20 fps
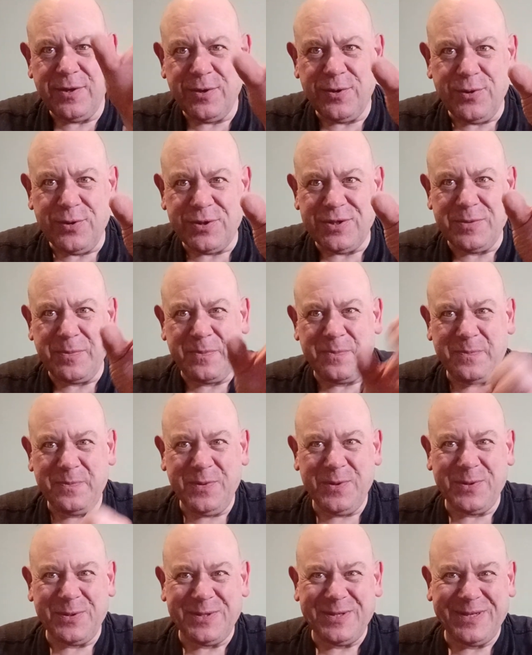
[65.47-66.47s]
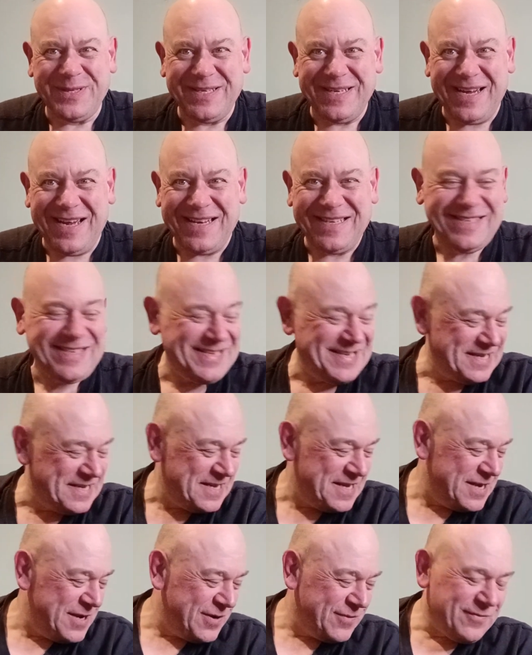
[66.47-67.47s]
cut to cut to size,
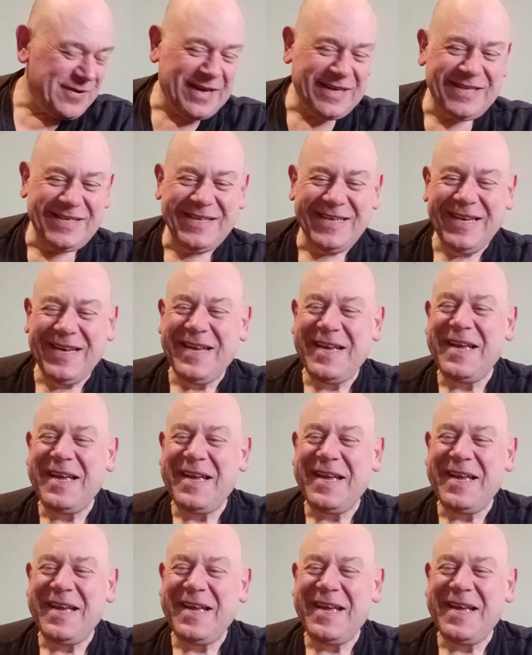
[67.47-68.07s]
right?